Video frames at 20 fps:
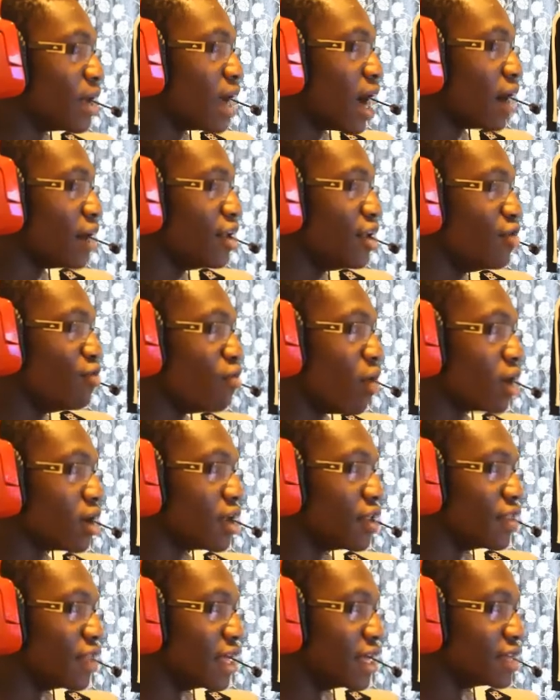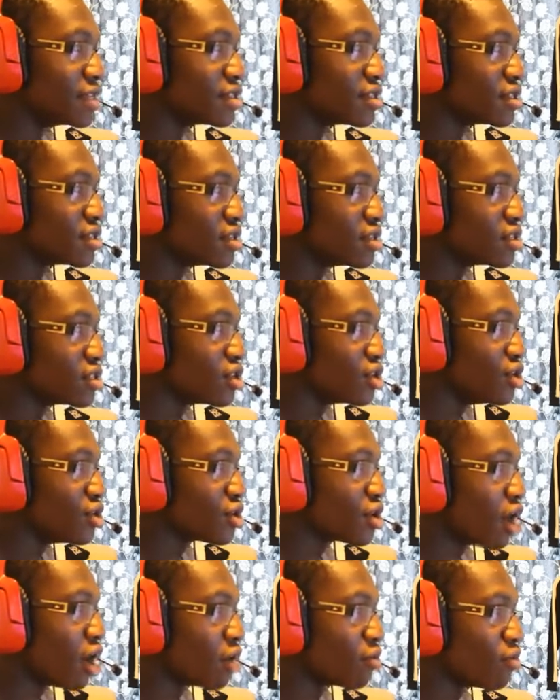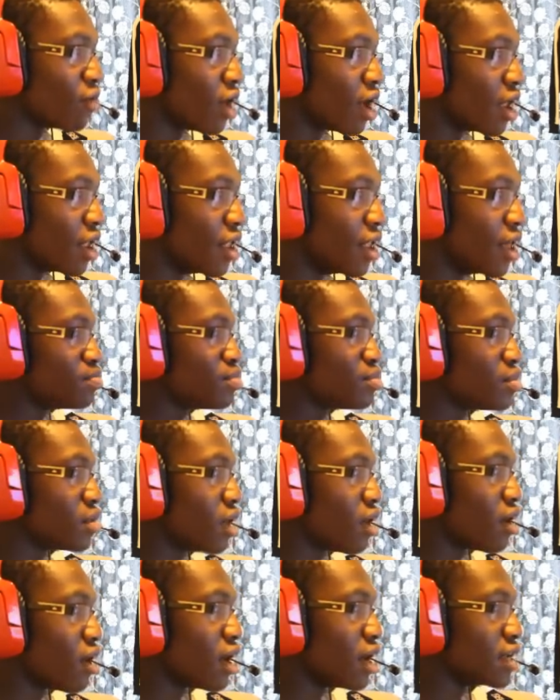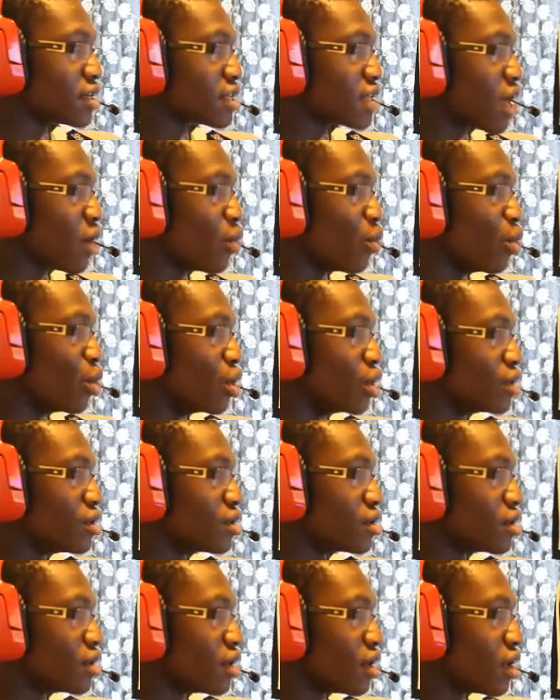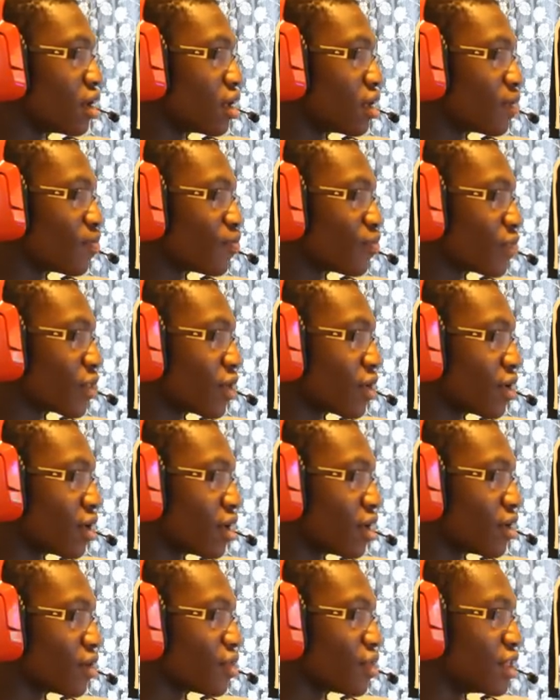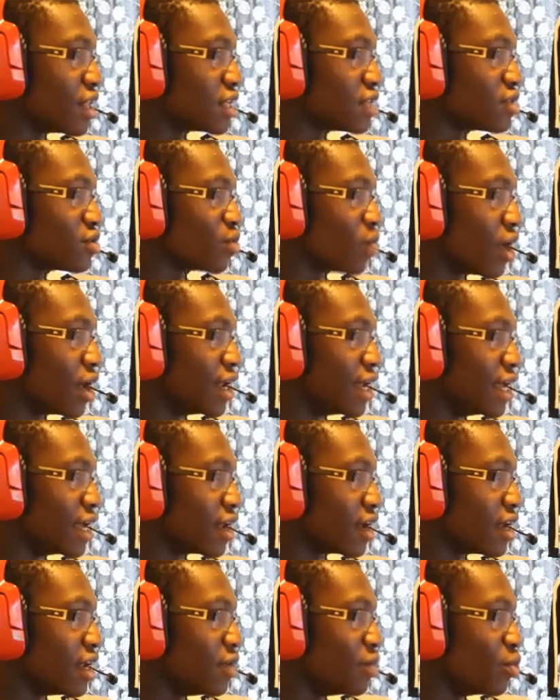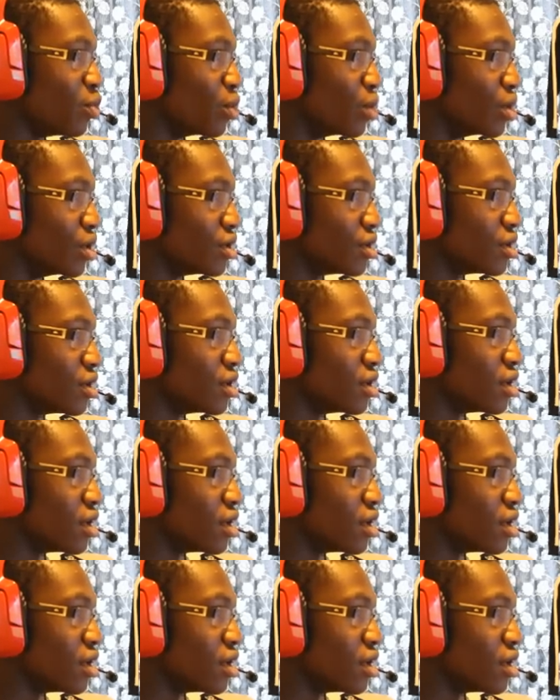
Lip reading: Wait, how do you run in this? So you can't run. Alright, let's get wood. I think this is what I need. I need wood.